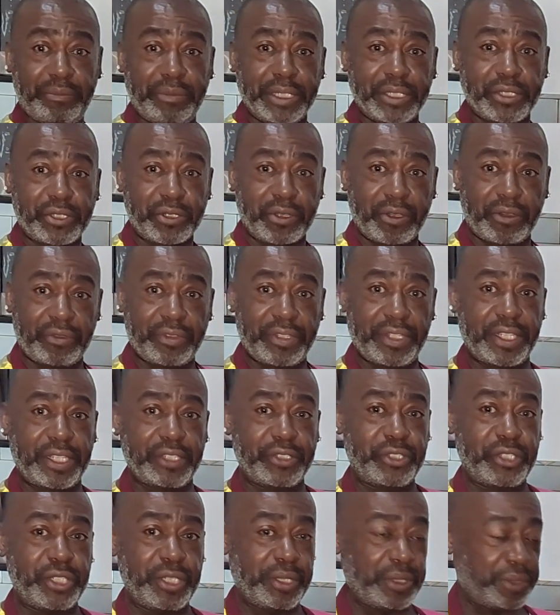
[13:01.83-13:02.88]
mixer over
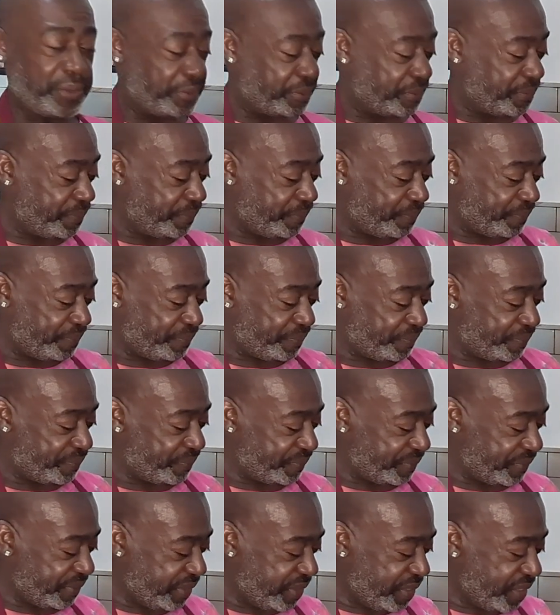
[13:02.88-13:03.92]
there too.
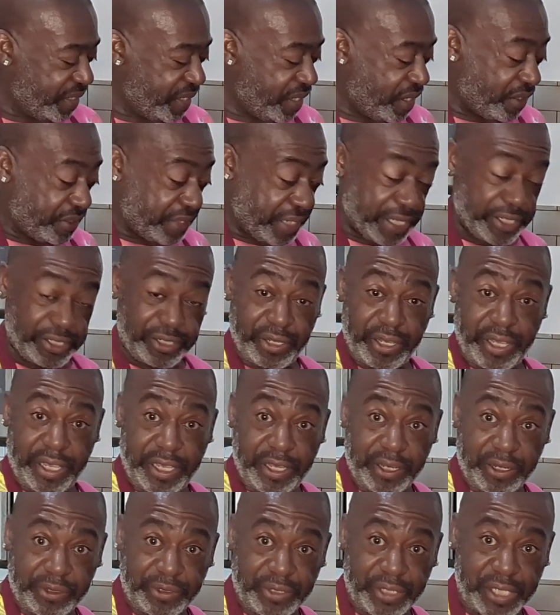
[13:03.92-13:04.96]
Okay, you
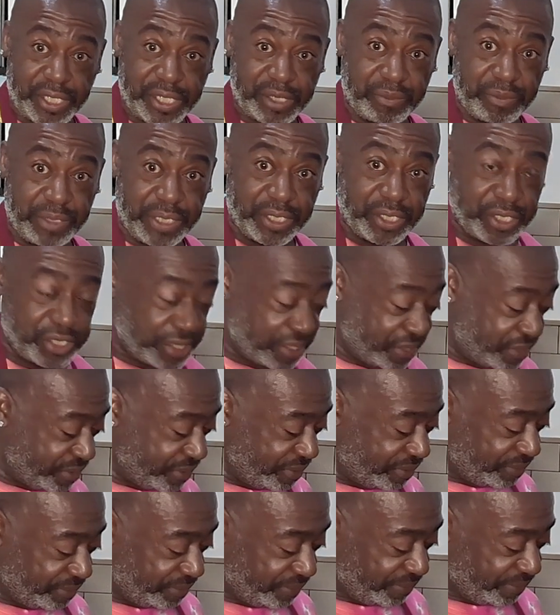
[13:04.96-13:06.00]
hear this mixer?
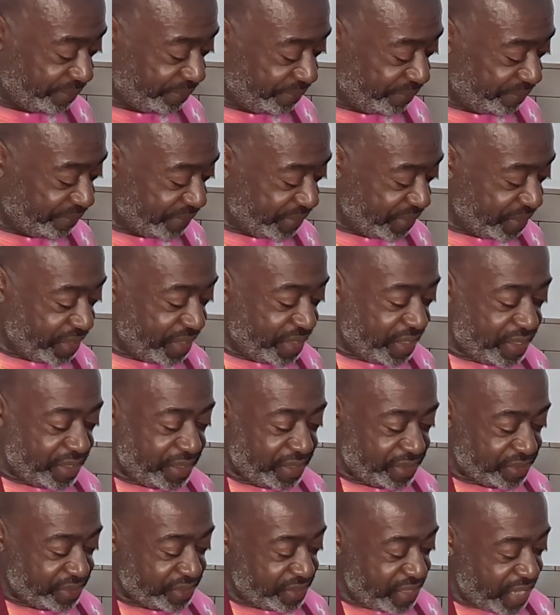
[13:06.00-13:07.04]

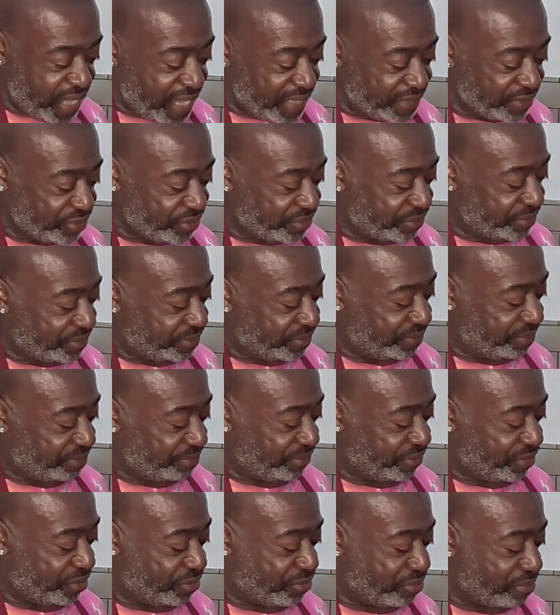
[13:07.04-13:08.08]
It's not
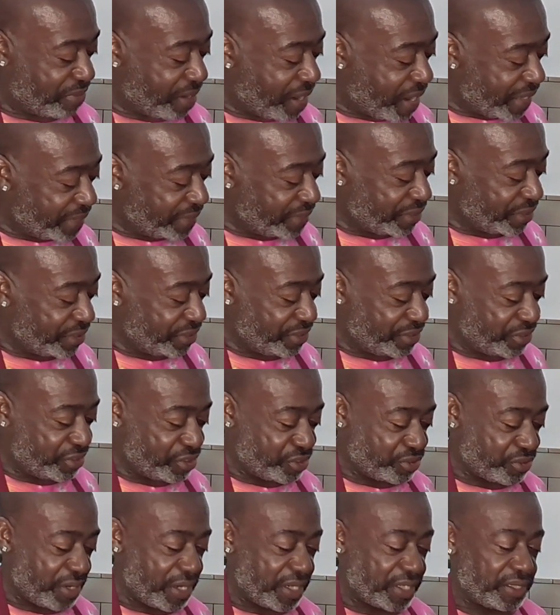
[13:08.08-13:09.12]
grinding or
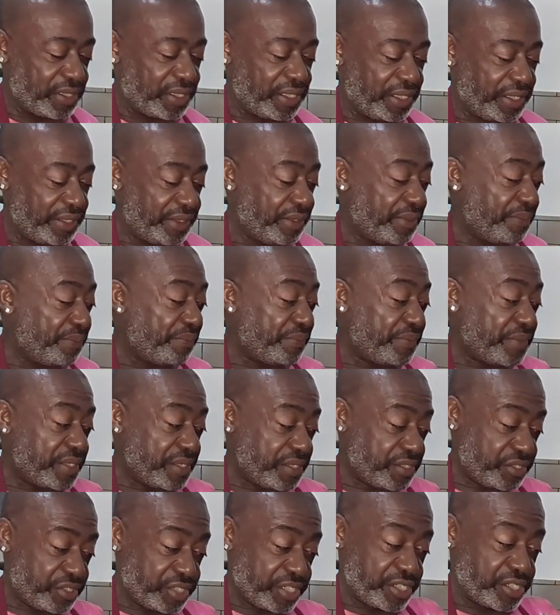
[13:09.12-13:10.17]
struggling.
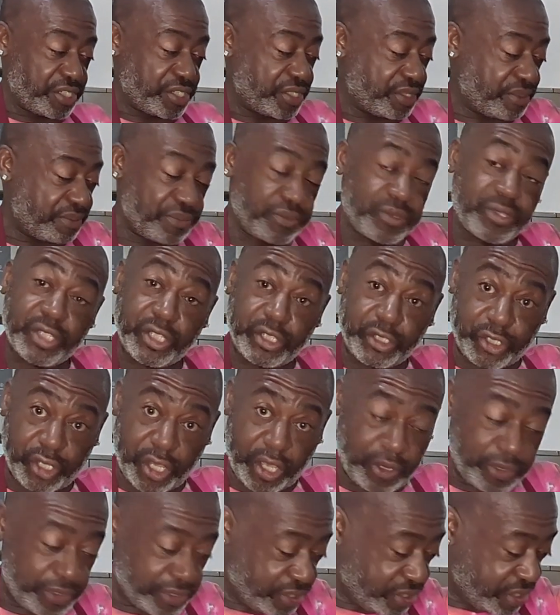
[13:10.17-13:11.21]
It's just the
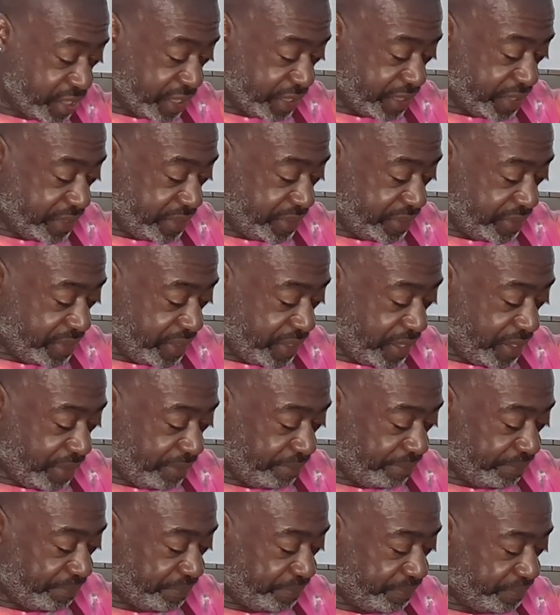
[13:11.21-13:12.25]
dough is thickening up.